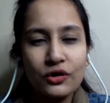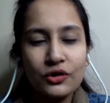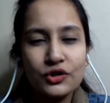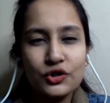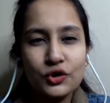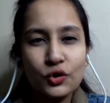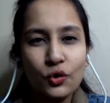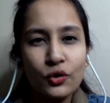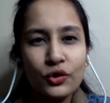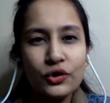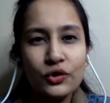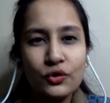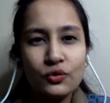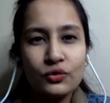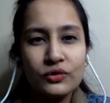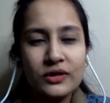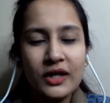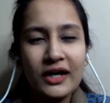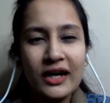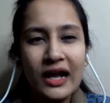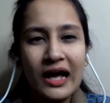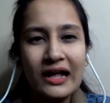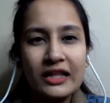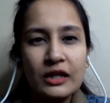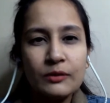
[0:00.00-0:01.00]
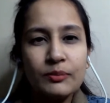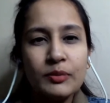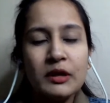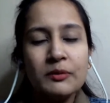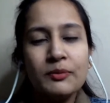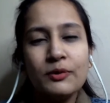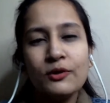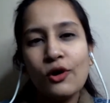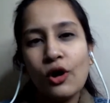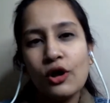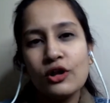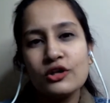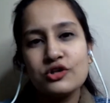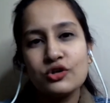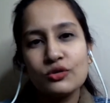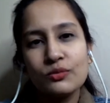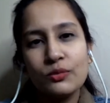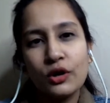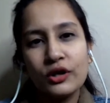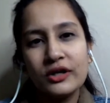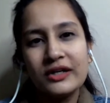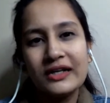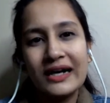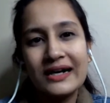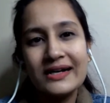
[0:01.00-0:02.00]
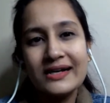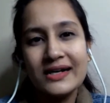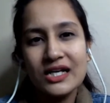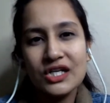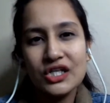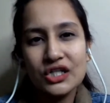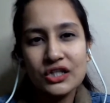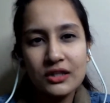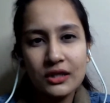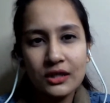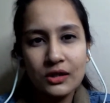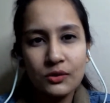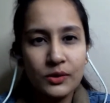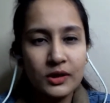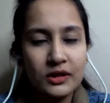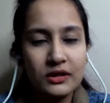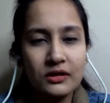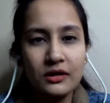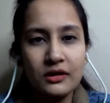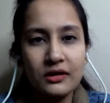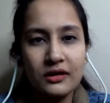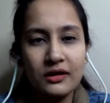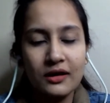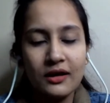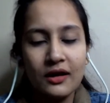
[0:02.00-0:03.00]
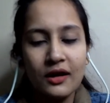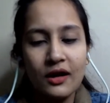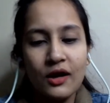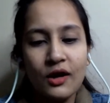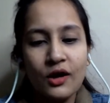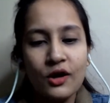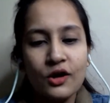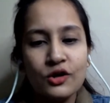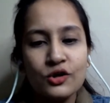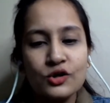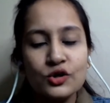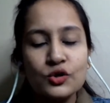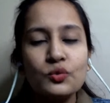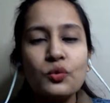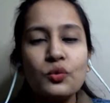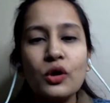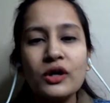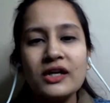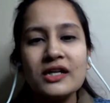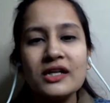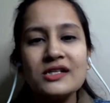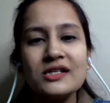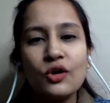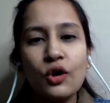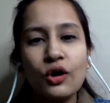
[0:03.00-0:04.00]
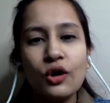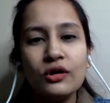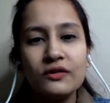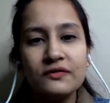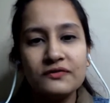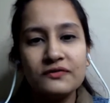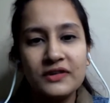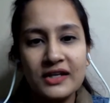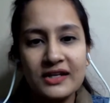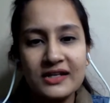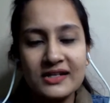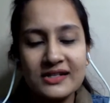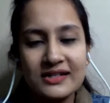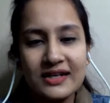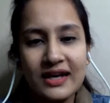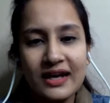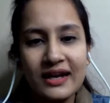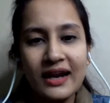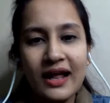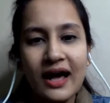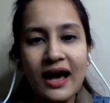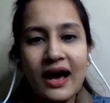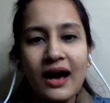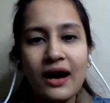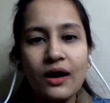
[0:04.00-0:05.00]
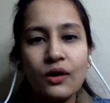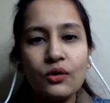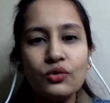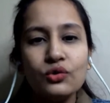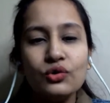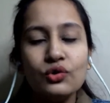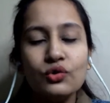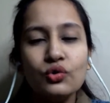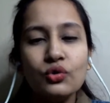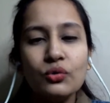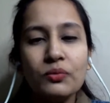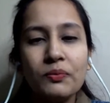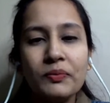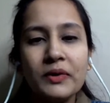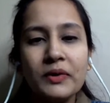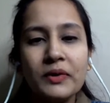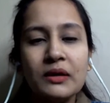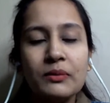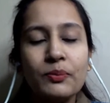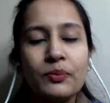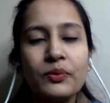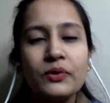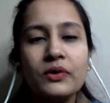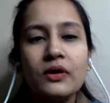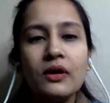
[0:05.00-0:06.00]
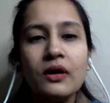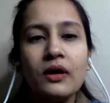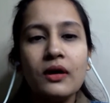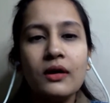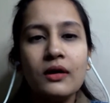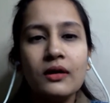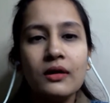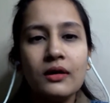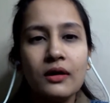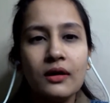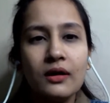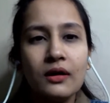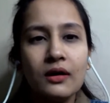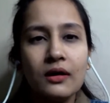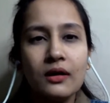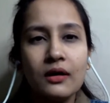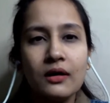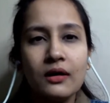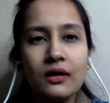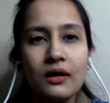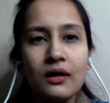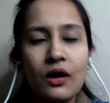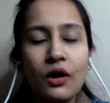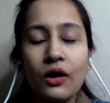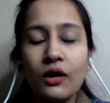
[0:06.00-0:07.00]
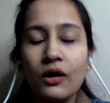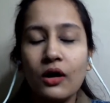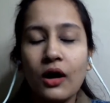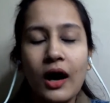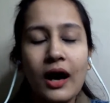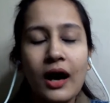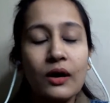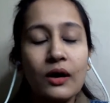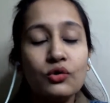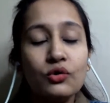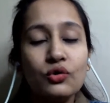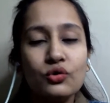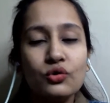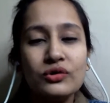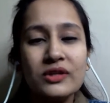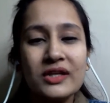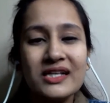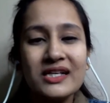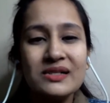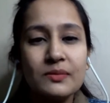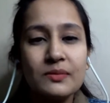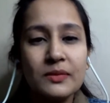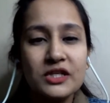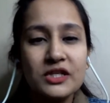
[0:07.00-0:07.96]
show you that other people also bought conditioner with it. So what is all of this, and how do people or how do these